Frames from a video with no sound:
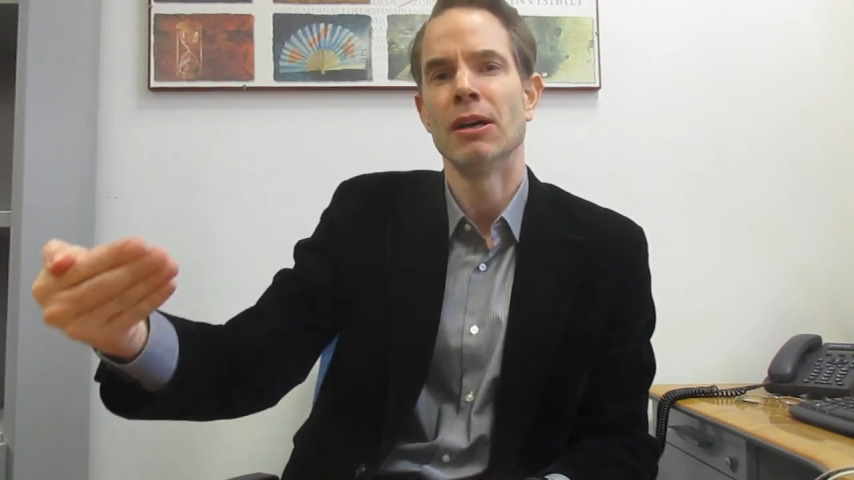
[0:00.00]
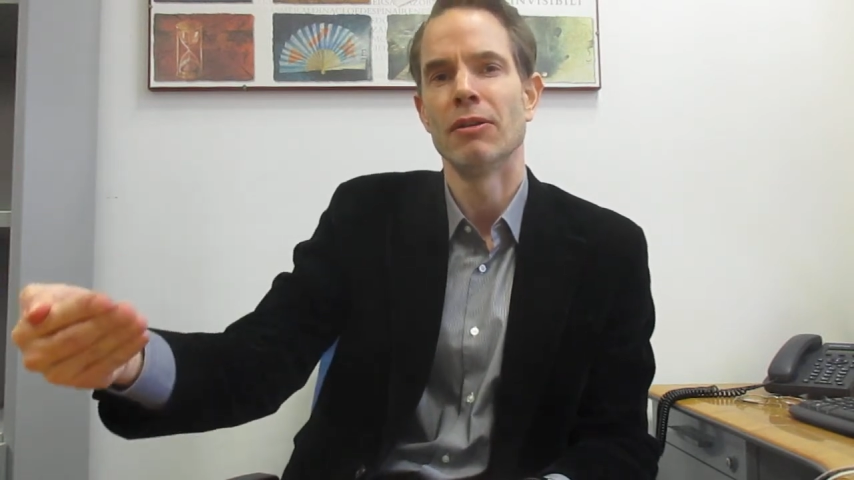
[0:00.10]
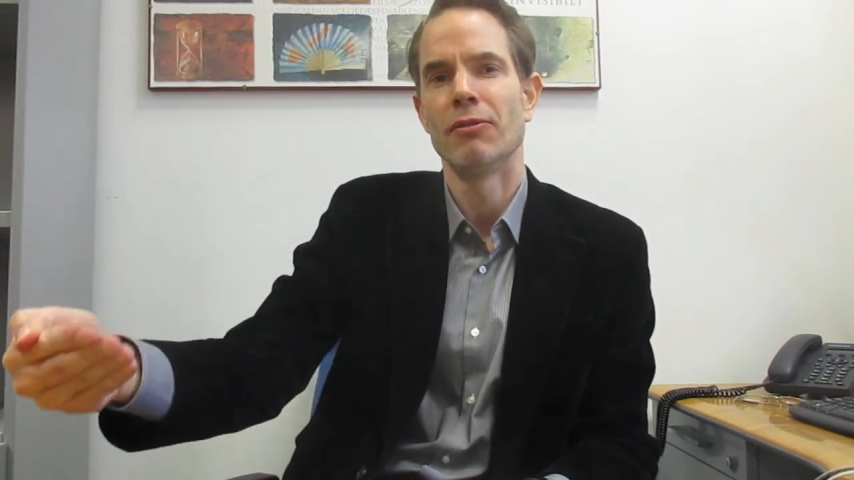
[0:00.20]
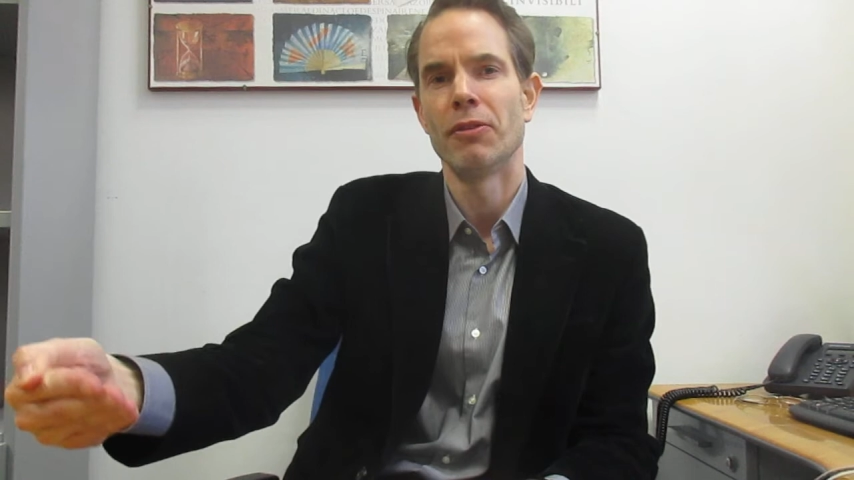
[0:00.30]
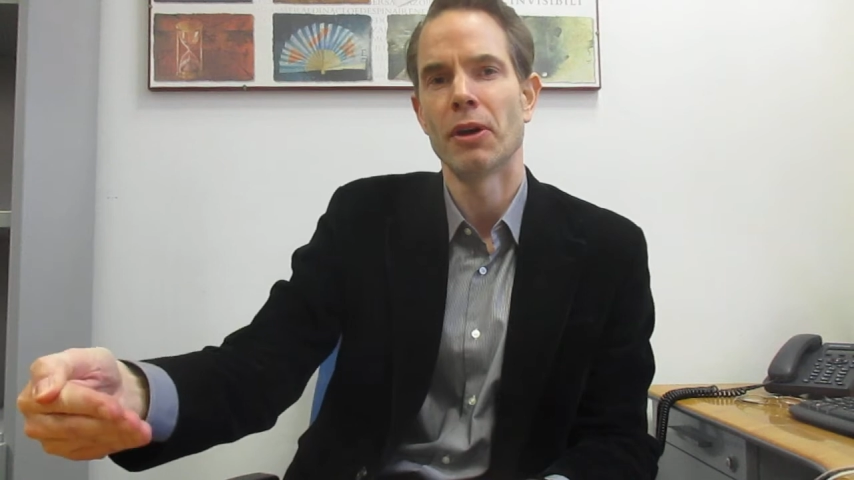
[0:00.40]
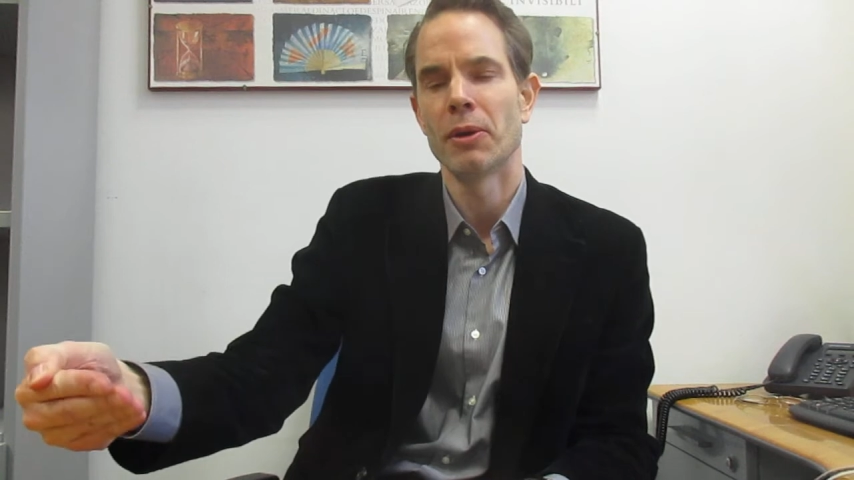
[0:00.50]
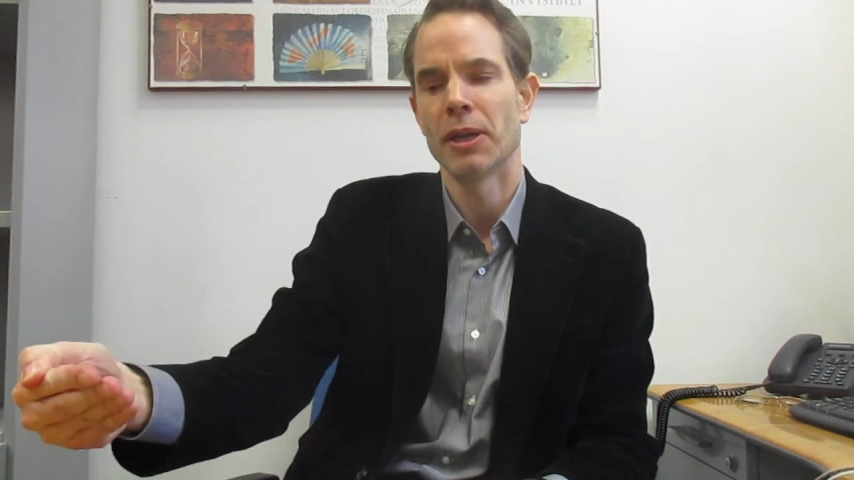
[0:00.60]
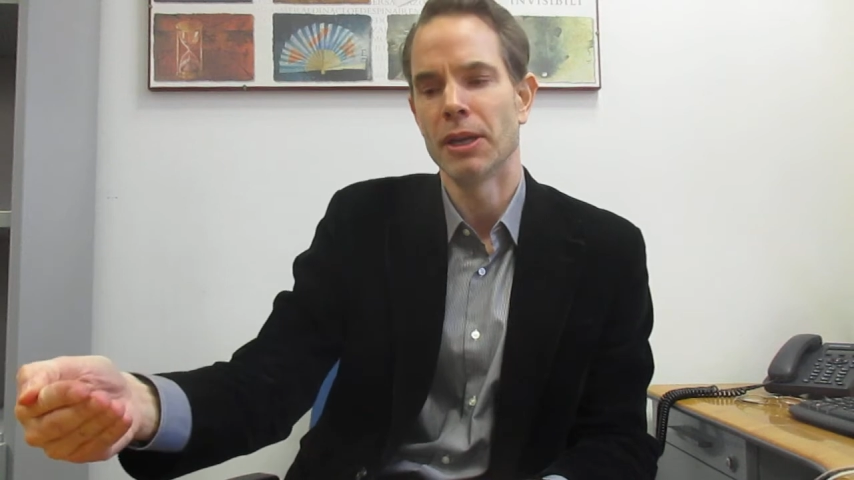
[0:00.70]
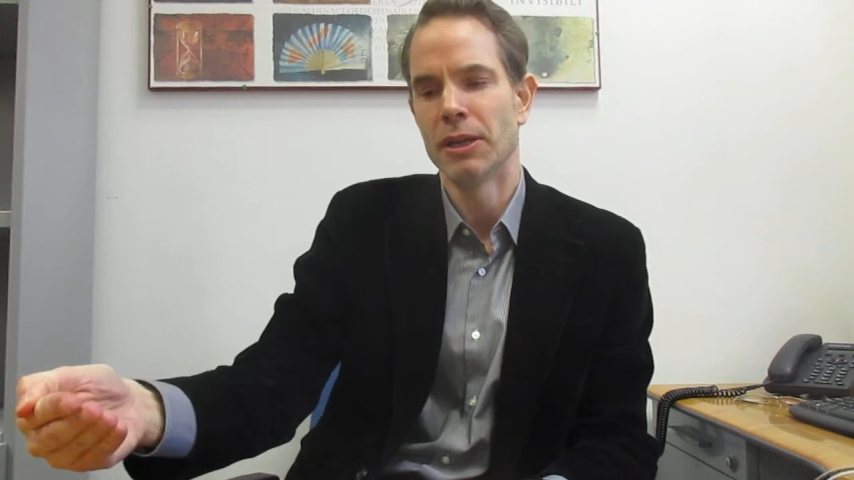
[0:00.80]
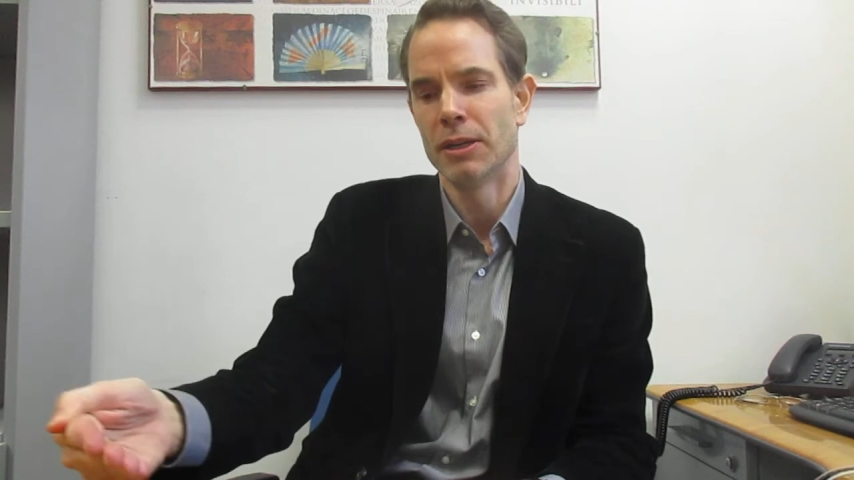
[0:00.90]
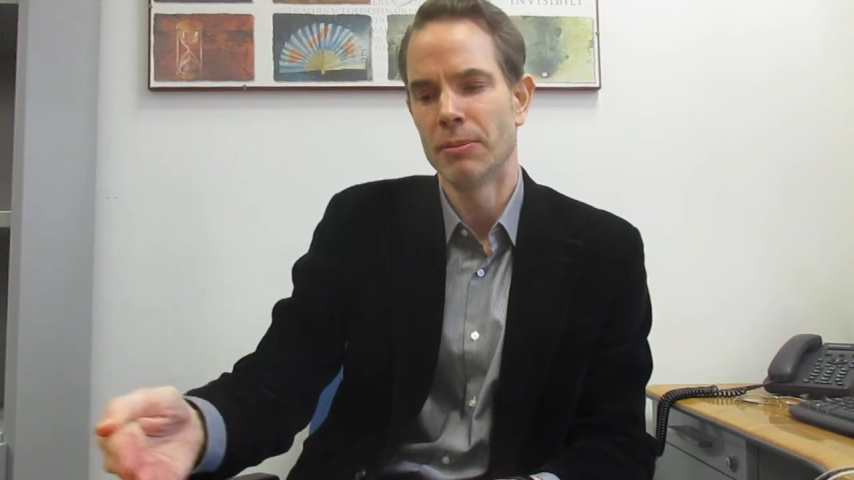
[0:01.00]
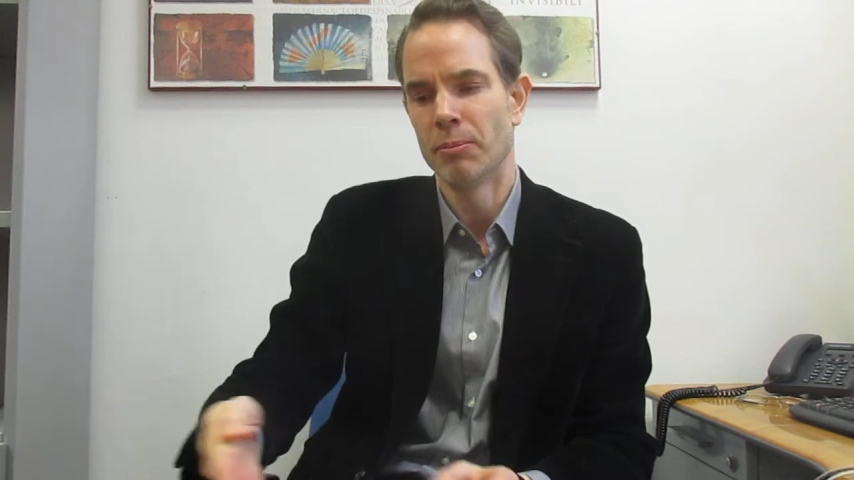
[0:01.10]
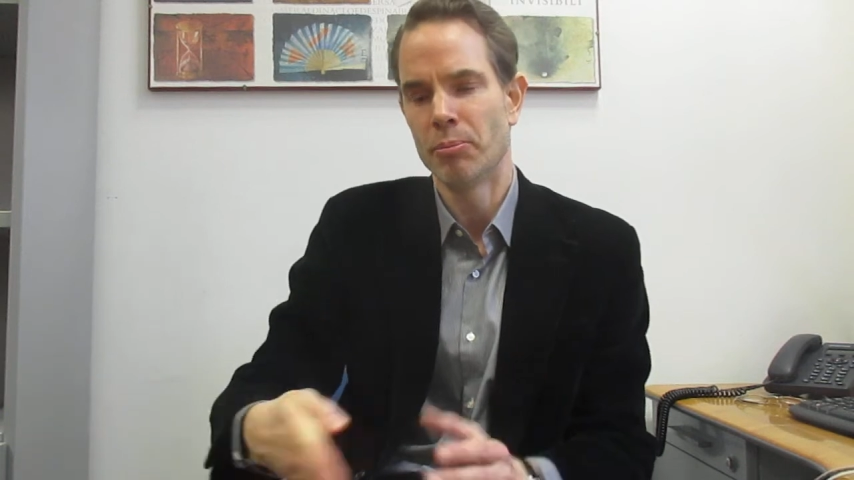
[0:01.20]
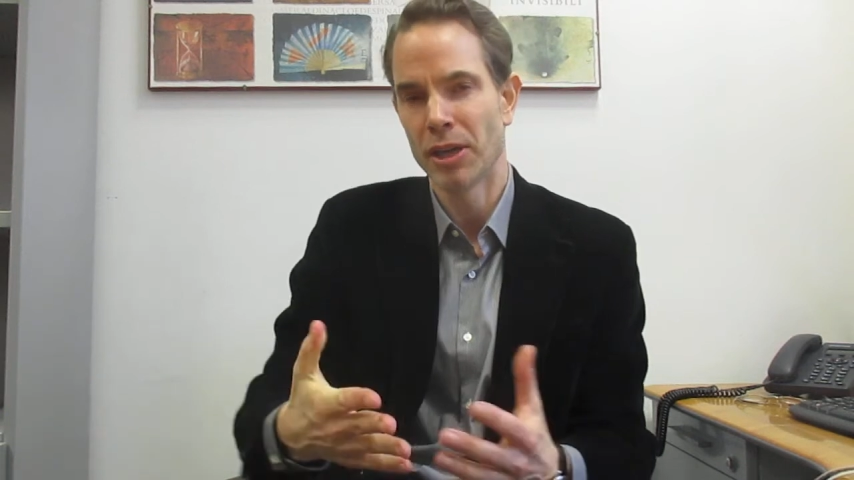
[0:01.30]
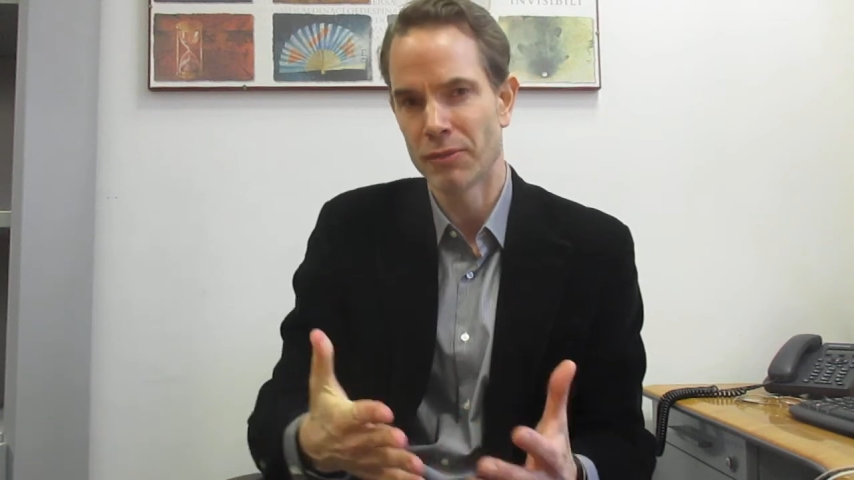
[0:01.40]
a very
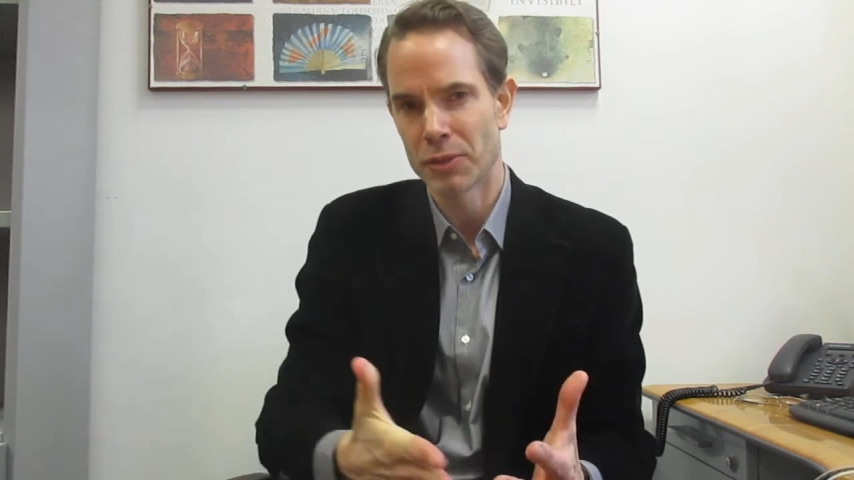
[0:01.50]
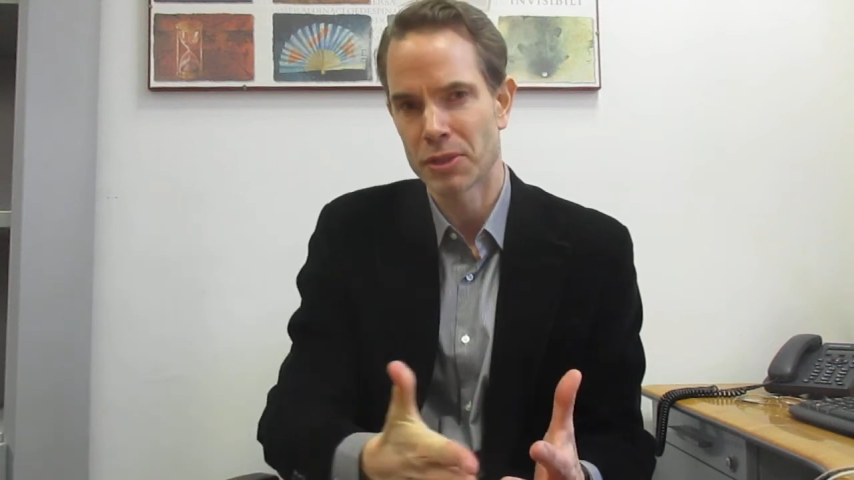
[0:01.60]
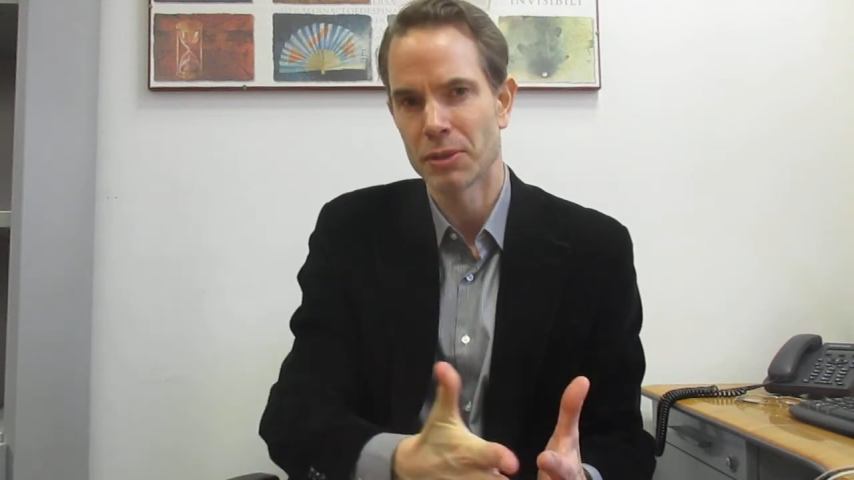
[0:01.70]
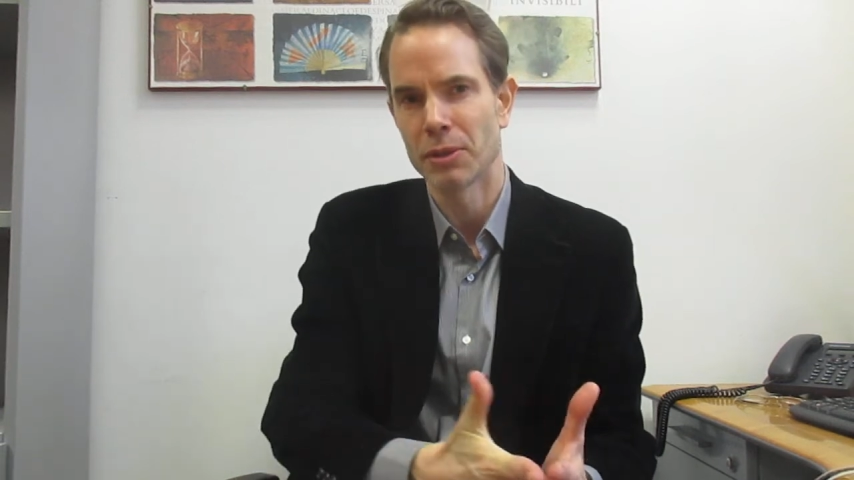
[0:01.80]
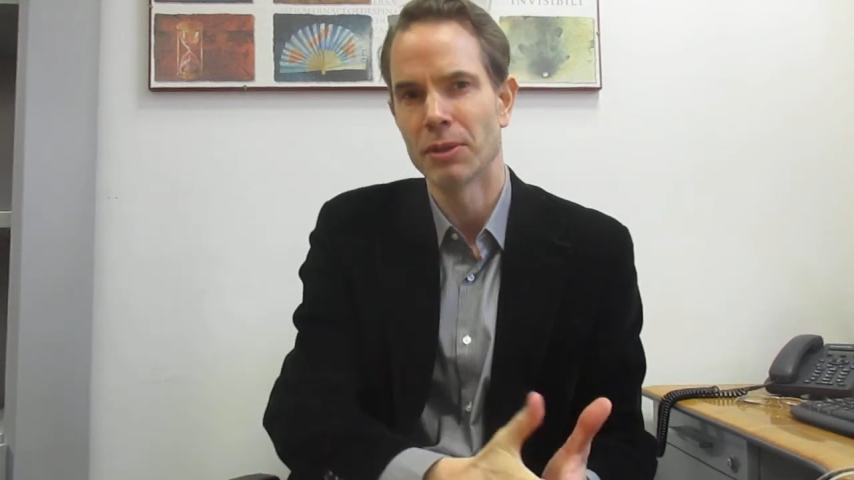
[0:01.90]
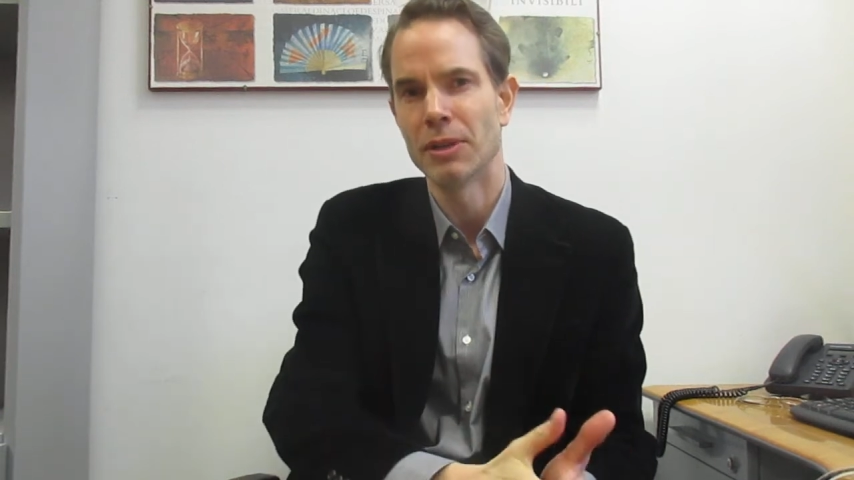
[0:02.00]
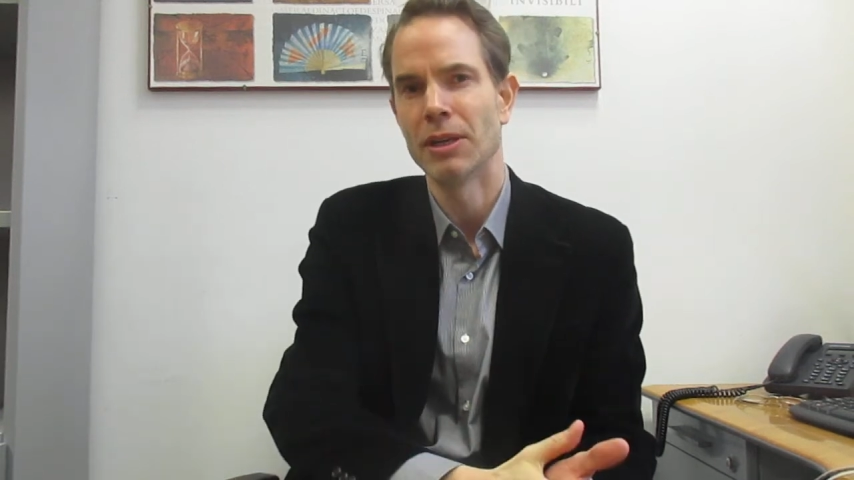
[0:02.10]
pivotal,